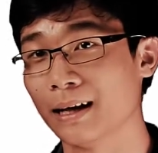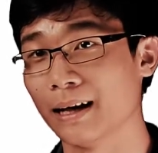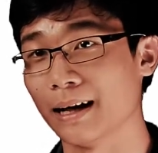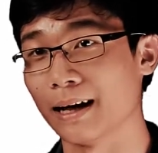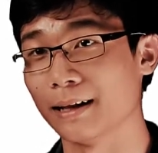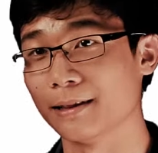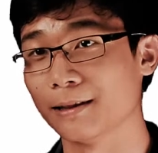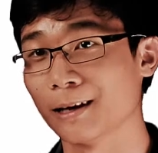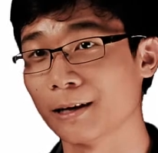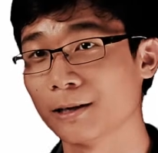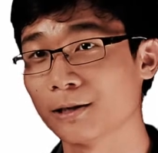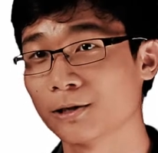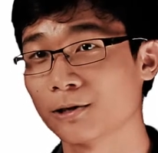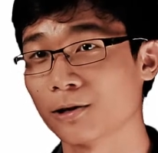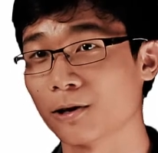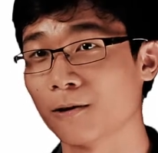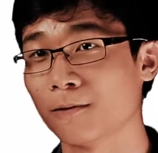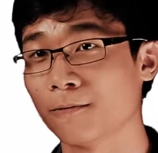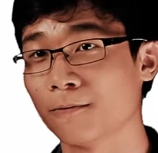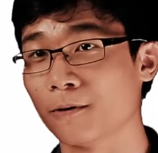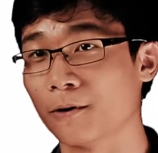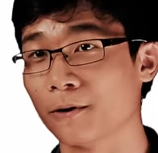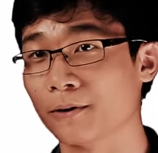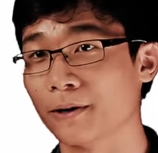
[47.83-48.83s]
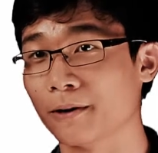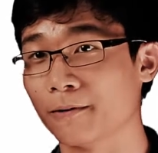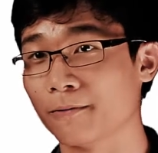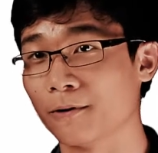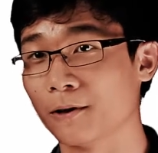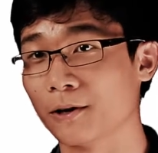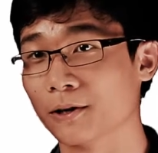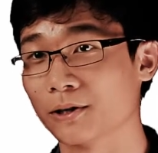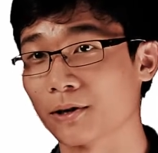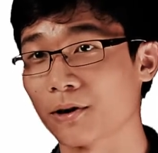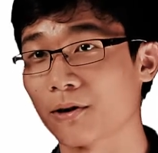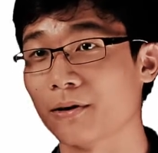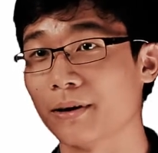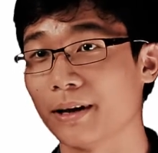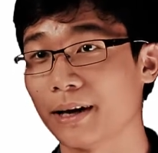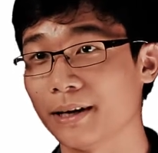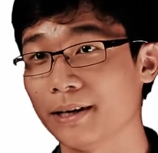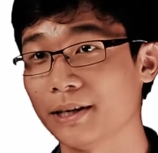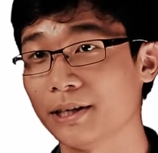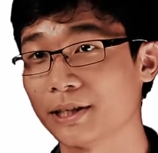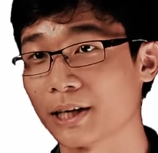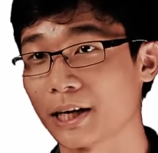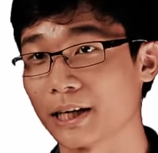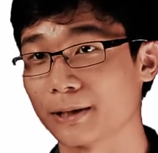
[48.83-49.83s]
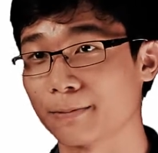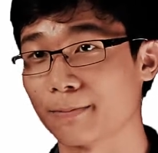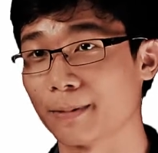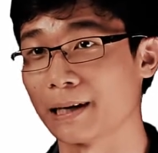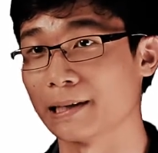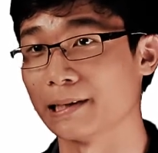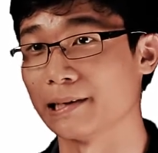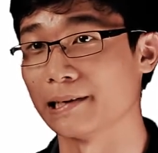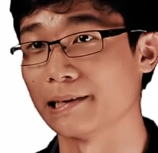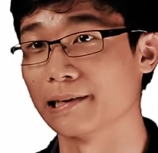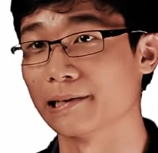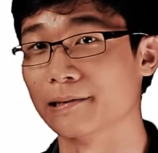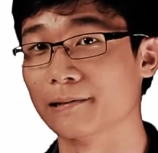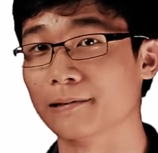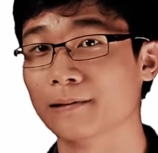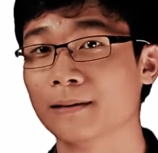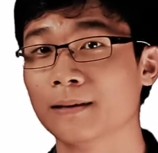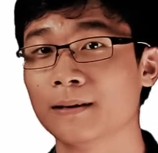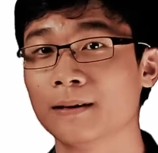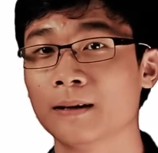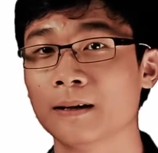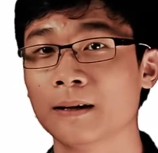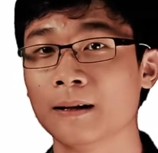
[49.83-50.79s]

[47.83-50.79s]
and then solve for the force on any charged particle.